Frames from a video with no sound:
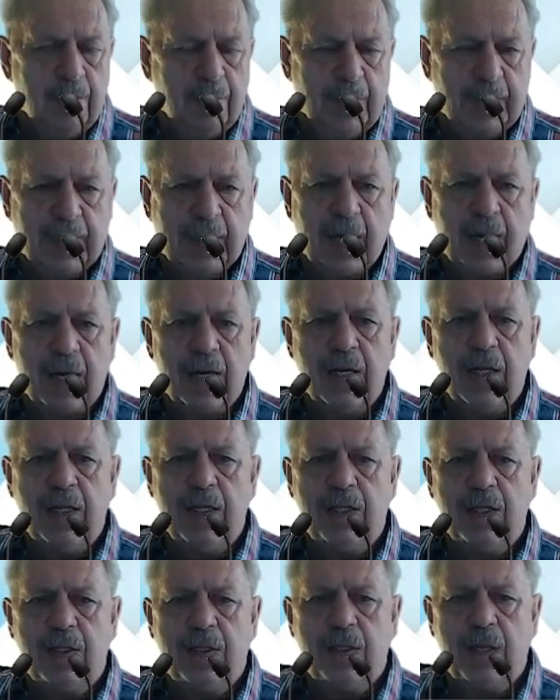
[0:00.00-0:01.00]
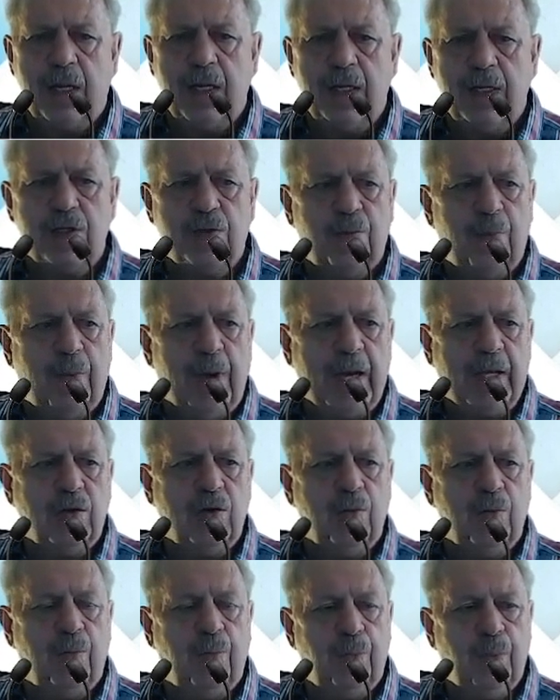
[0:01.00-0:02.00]
but currently the trend is
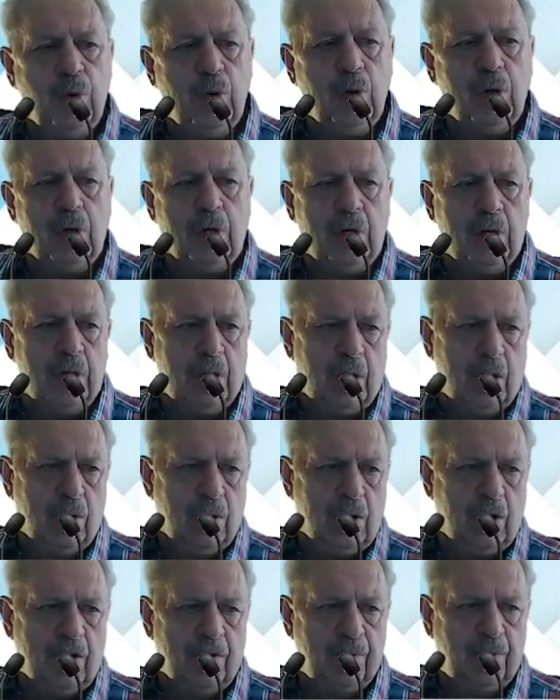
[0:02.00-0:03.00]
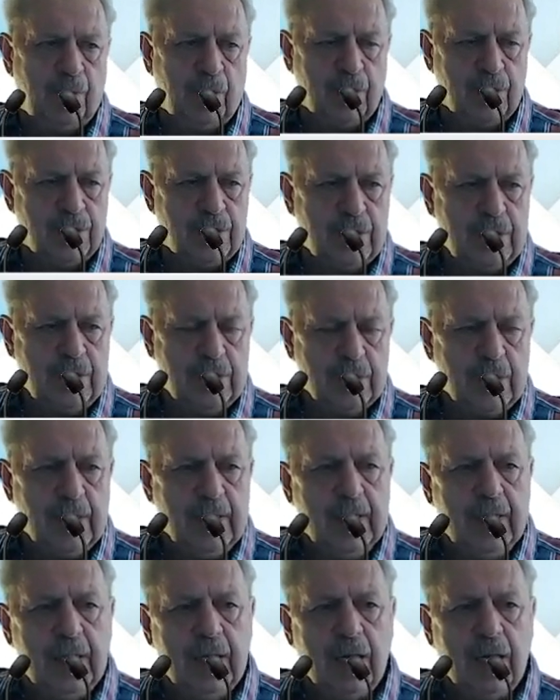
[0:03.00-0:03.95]
back to pure whole life policies.